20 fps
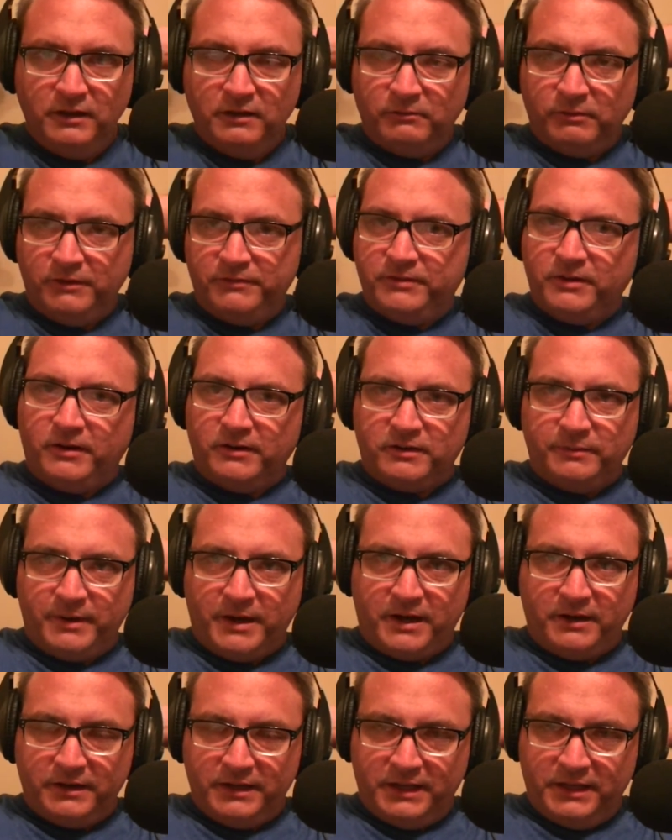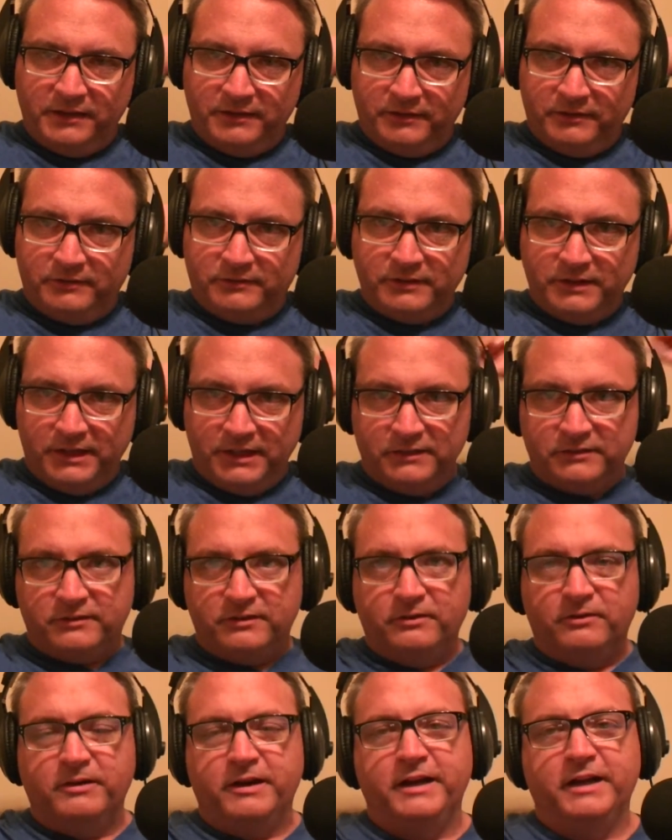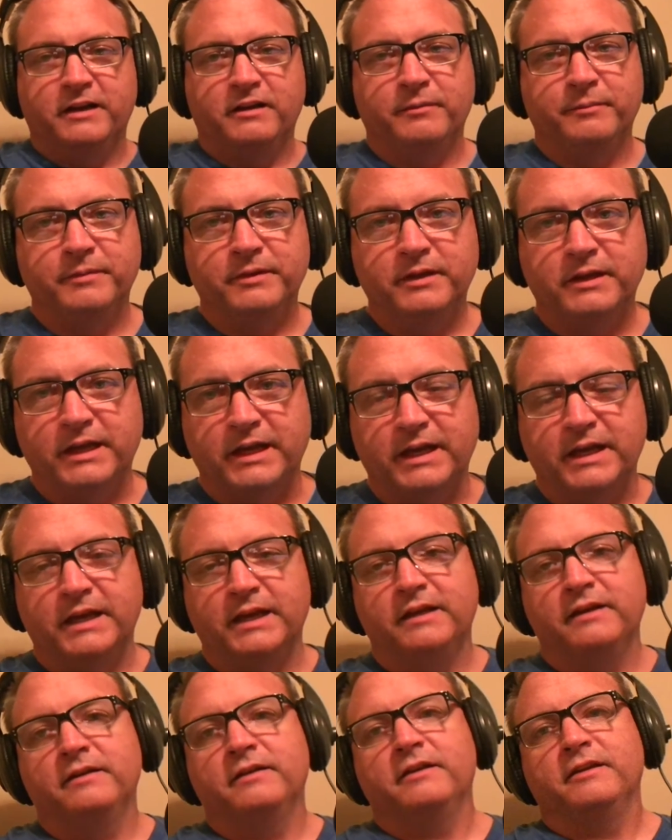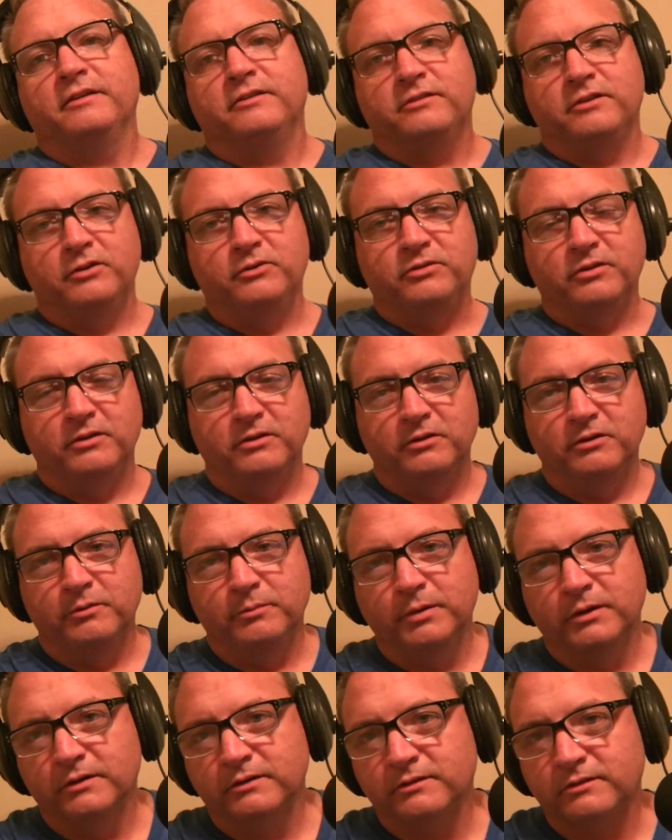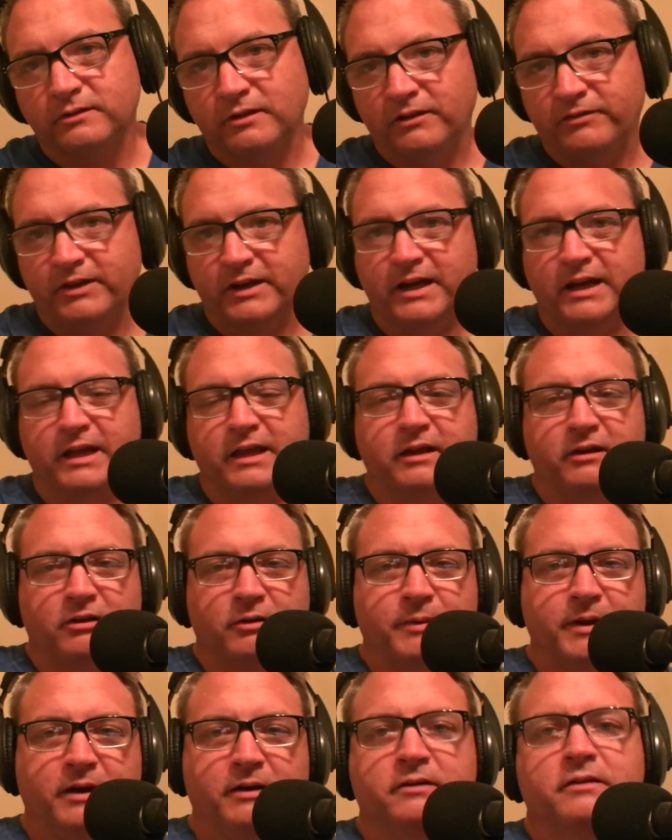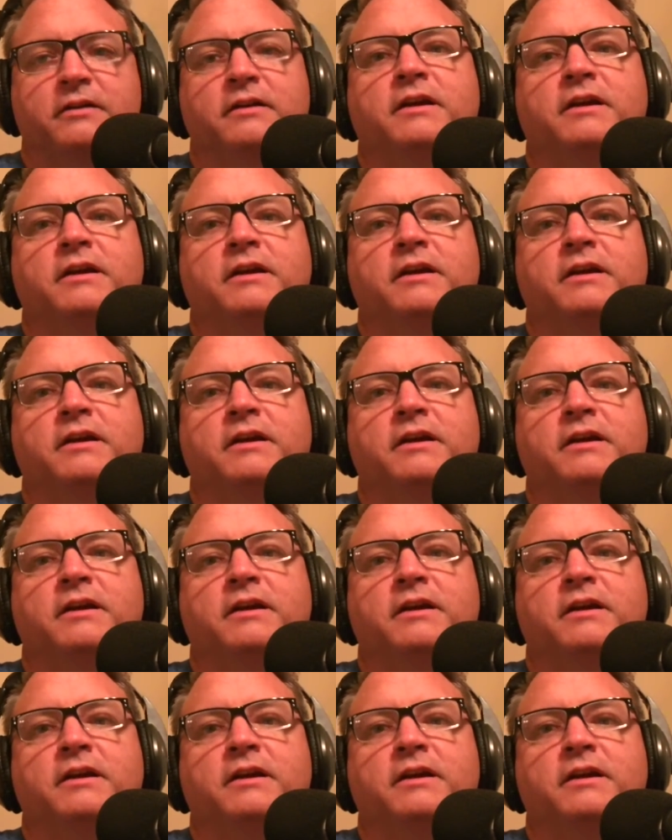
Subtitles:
We've talked about his Instagram and his YouTube, stuff I kind of care about.